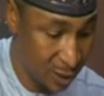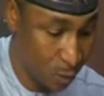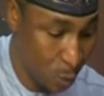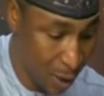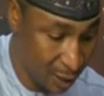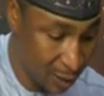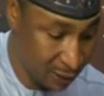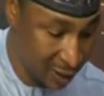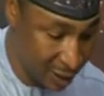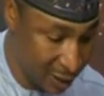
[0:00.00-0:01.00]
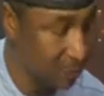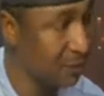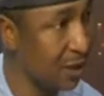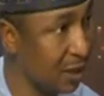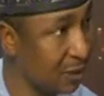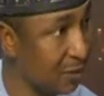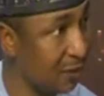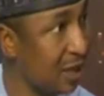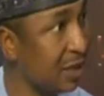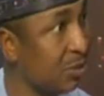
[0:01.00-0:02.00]
one of the key pillars
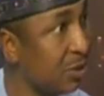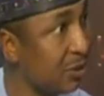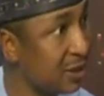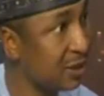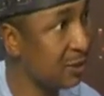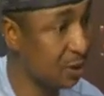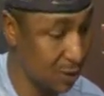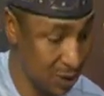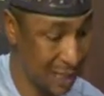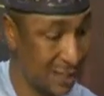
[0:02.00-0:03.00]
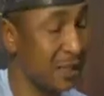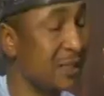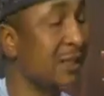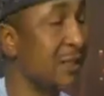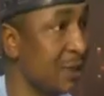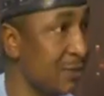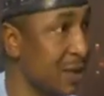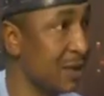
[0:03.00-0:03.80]
of our democracy because that's the system